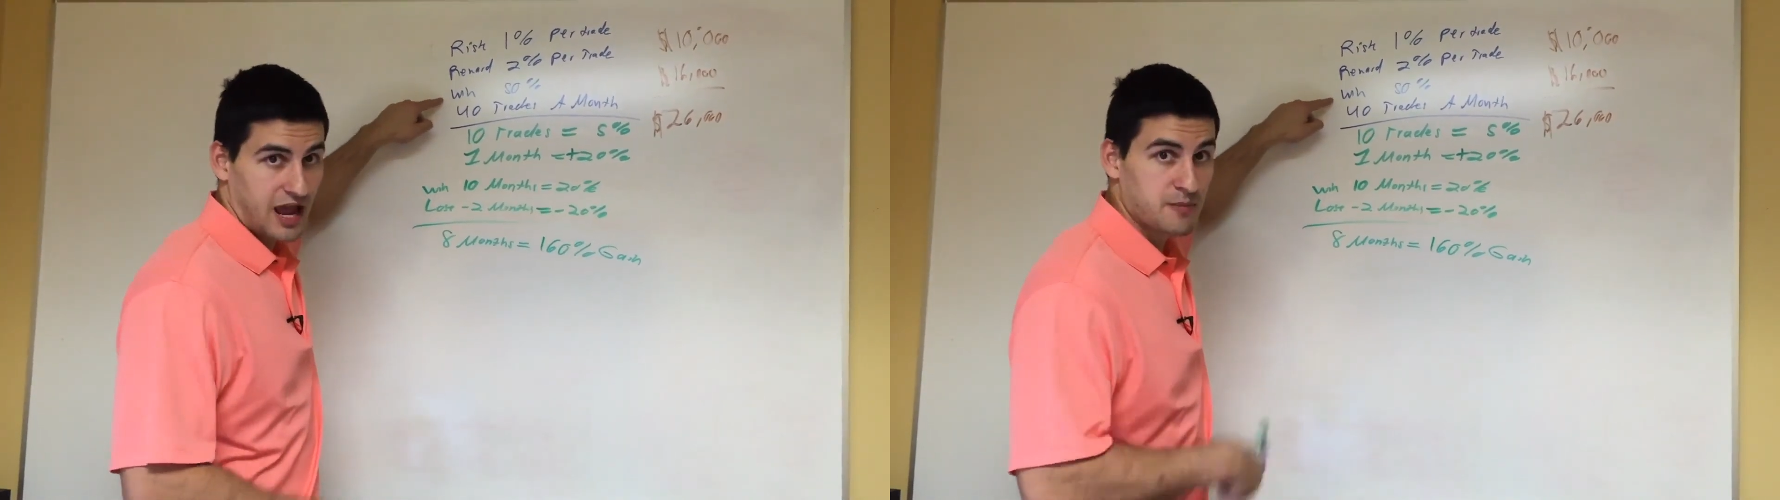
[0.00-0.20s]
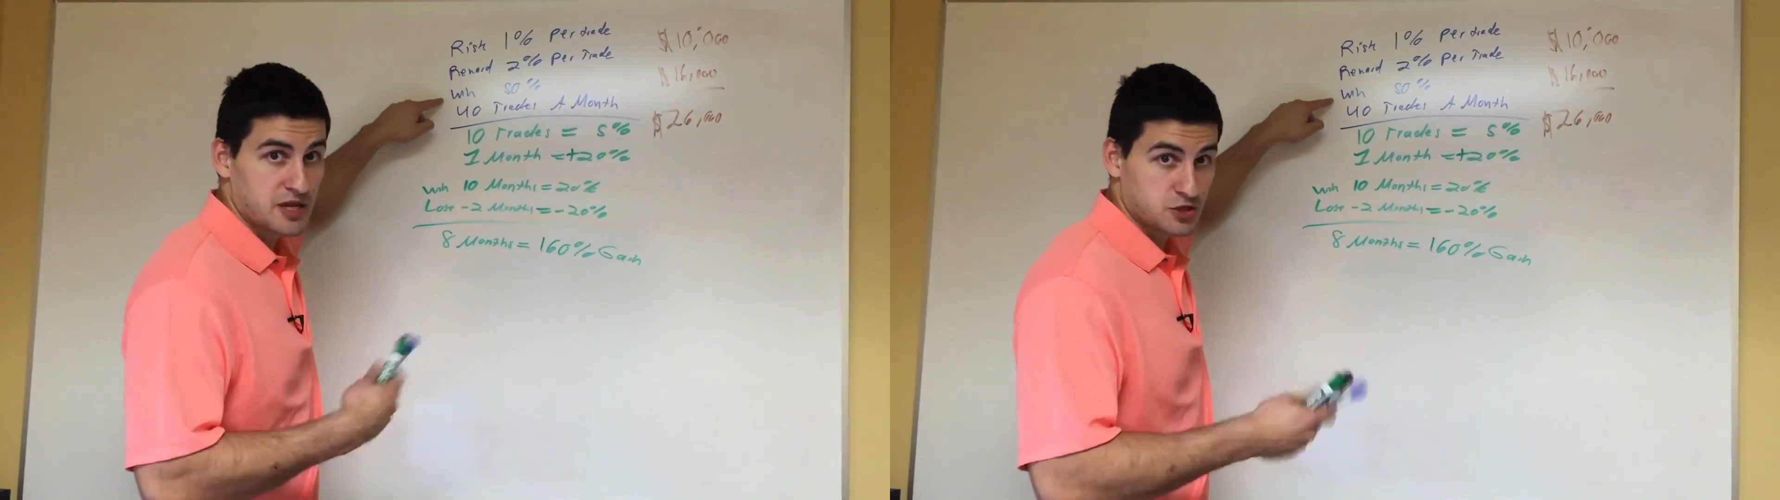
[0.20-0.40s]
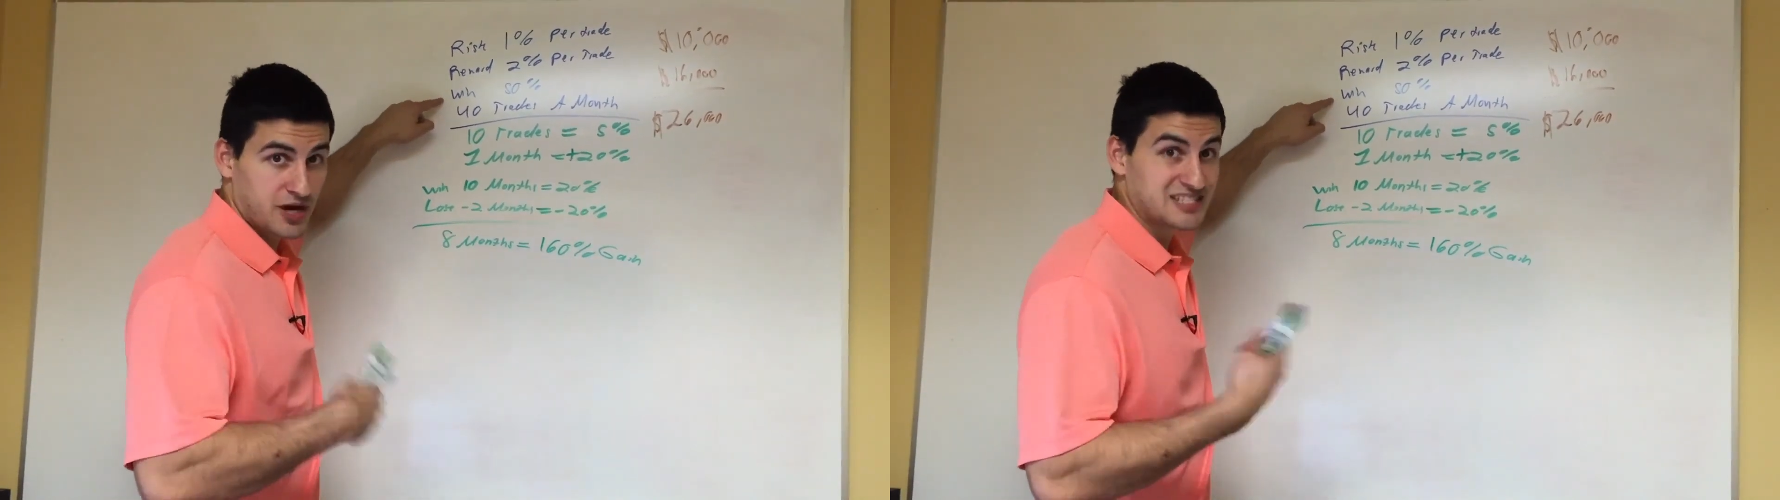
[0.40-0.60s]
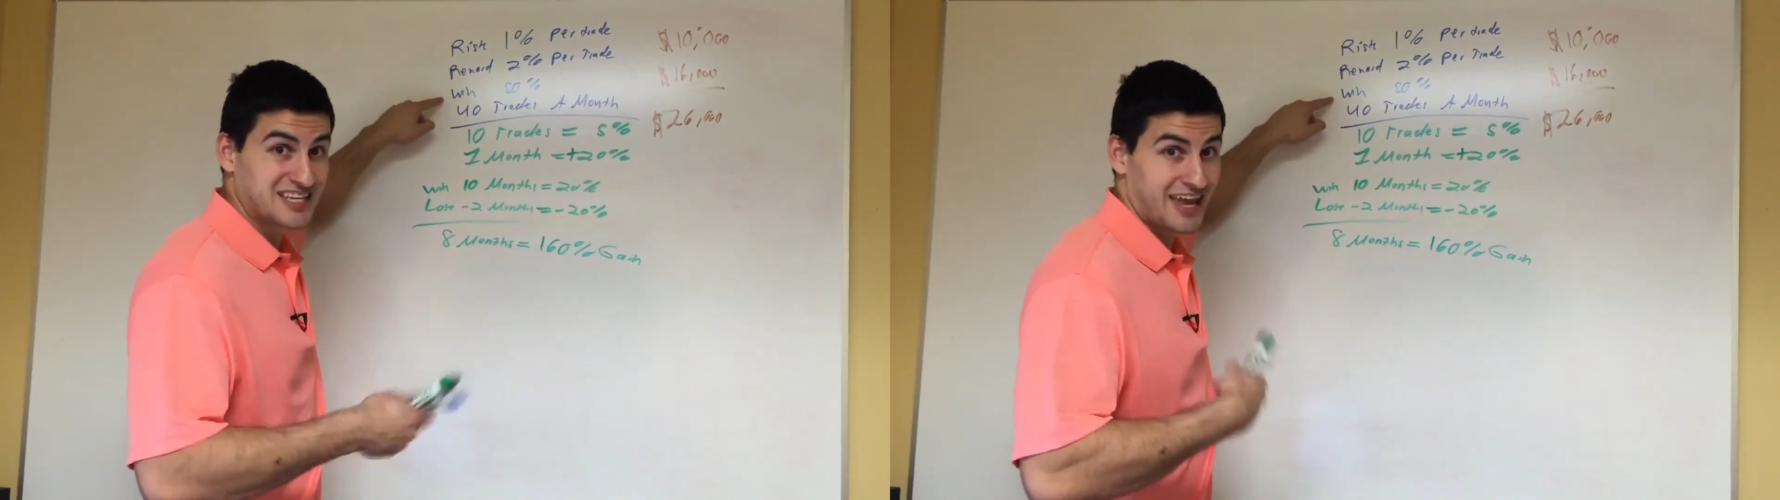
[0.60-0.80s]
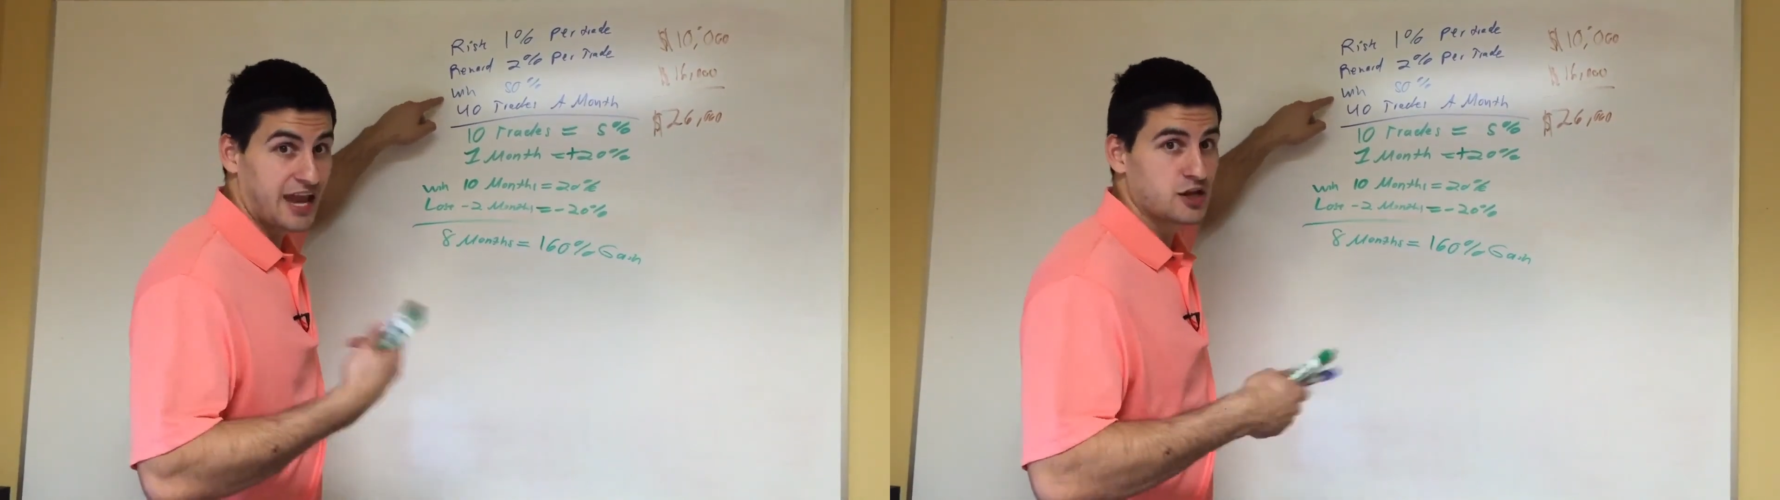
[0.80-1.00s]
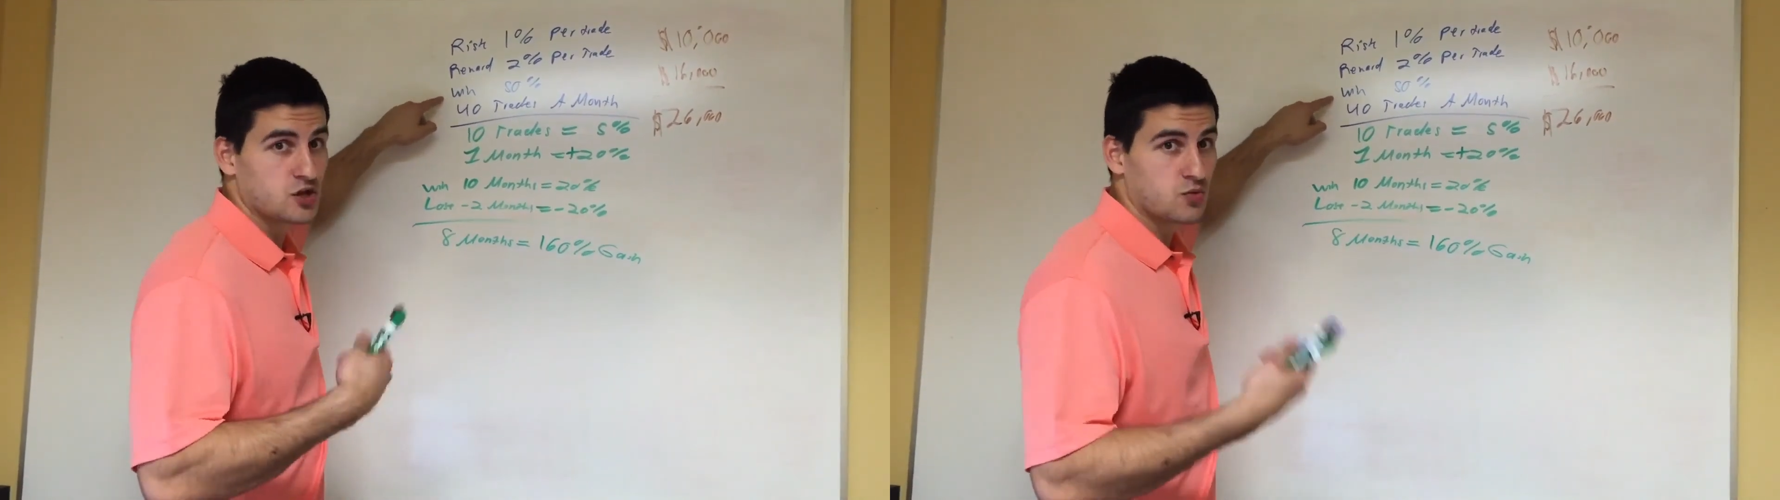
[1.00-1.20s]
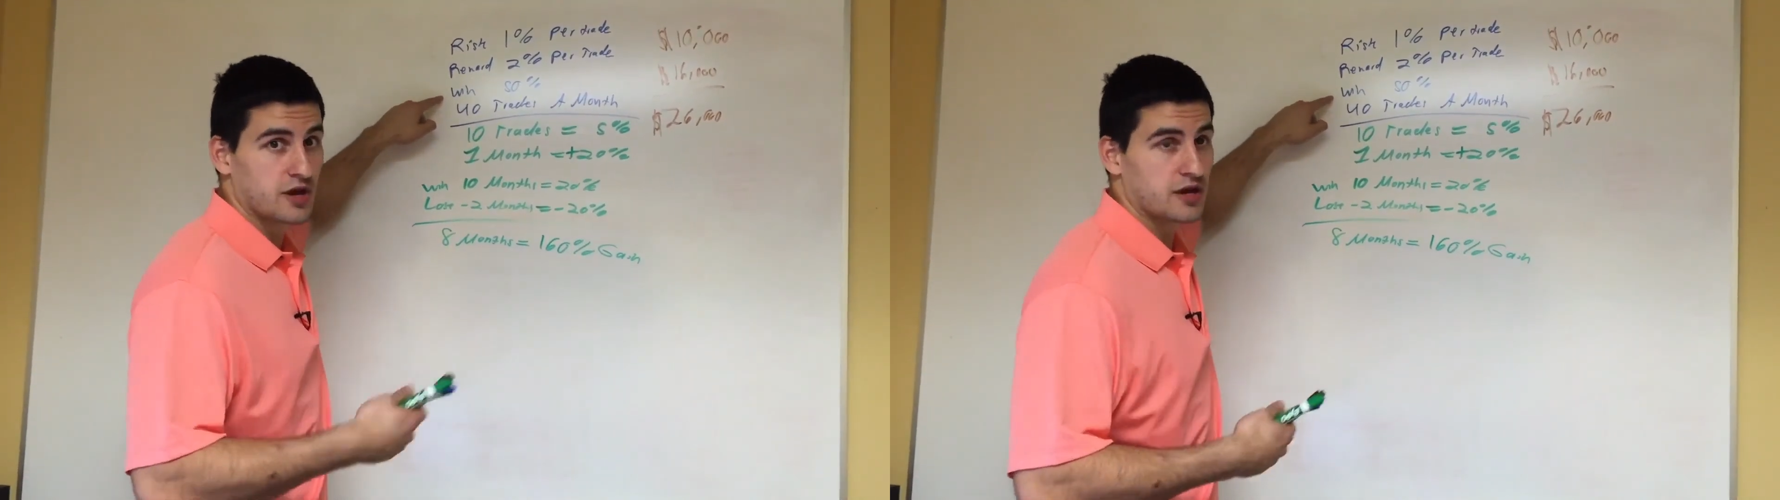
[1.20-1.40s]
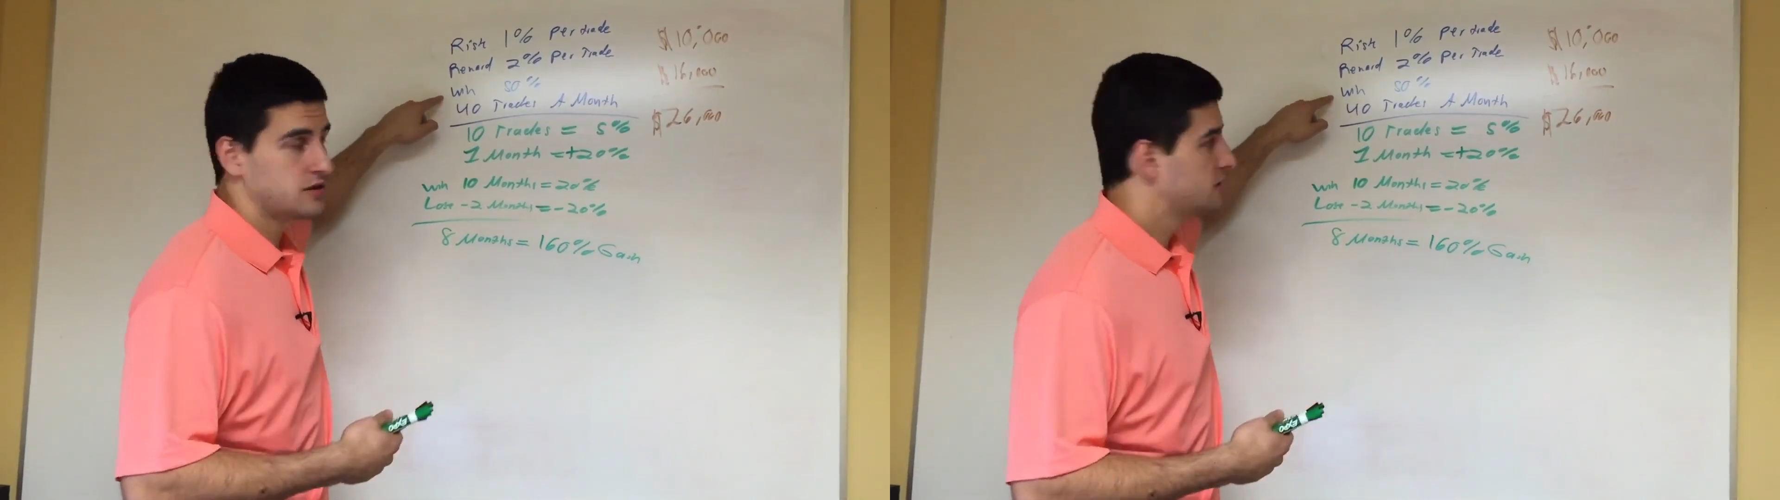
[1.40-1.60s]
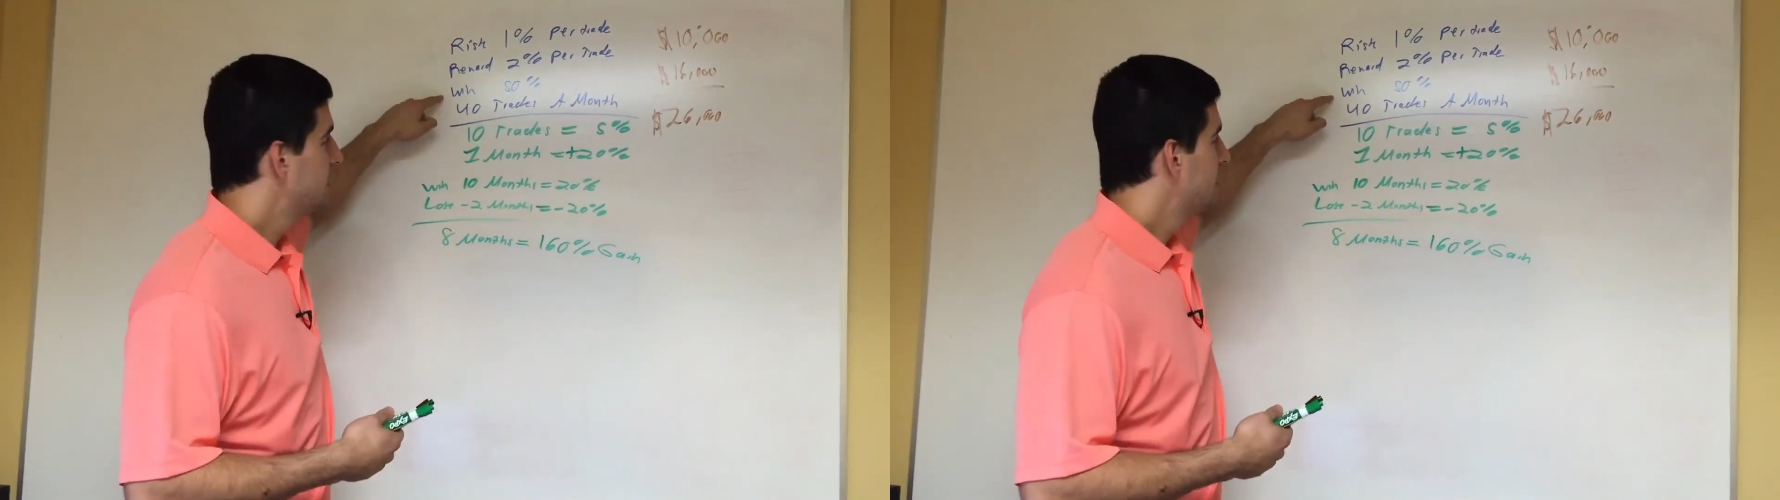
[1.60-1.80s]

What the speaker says: how many trades can you win,